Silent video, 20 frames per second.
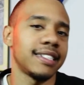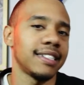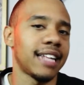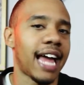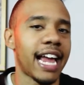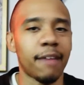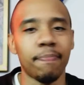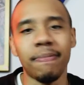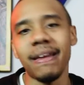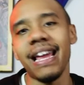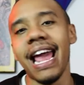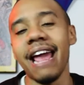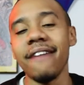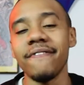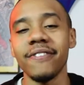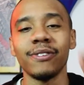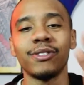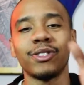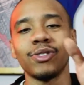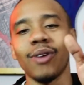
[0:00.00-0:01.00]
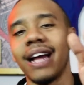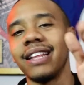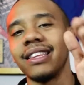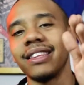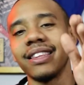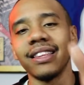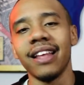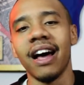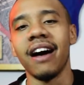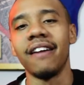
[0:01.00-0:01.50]
like behavior. So I
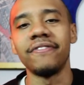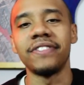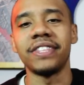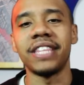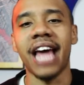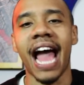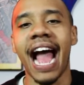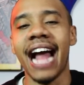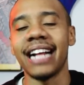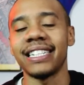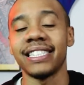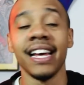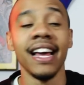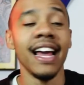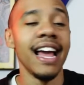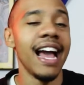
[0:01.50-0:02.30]
love that.